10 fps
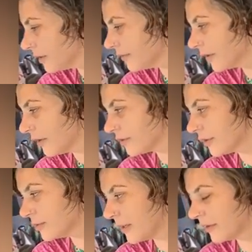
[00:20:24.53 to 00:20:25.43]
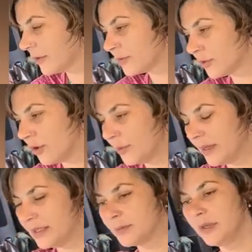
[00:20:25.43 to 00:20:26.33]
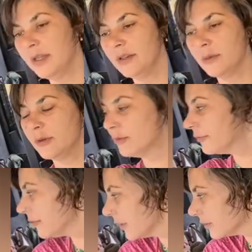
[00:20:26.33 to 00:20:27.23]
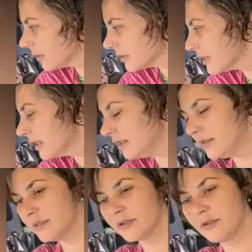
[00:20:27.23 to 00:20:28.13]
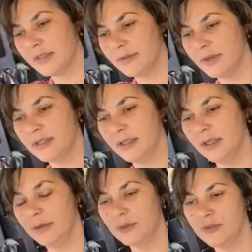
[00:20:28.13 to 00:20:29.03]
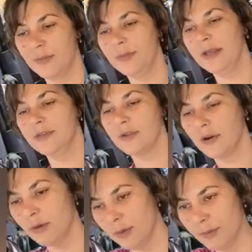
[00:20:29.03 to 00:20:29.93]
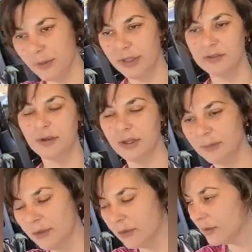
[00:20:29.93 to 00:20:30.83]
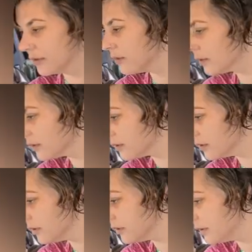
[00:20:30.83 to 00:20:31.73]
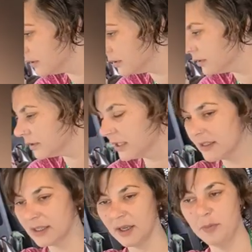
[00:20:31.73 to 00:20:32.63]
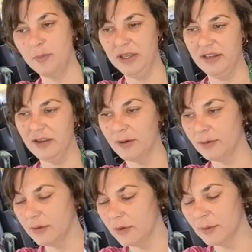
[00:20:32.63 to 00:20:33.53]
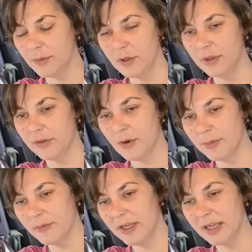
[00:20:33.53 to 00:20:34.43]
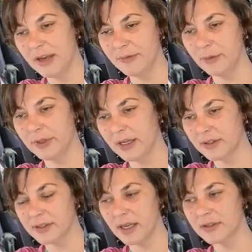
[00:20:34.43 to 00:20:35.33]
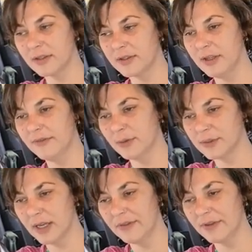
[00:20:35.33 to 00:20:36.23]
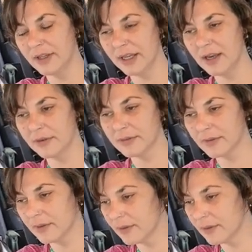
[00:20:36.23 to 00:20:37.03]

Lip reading: If the country goes bankrupt or can't pay its money, then we're all fucked. Because then it loses its credit rating, and it was AAA star at one point starting the war. It's like a B now. But you've got to be really careful with that because that has such an influence on everything else.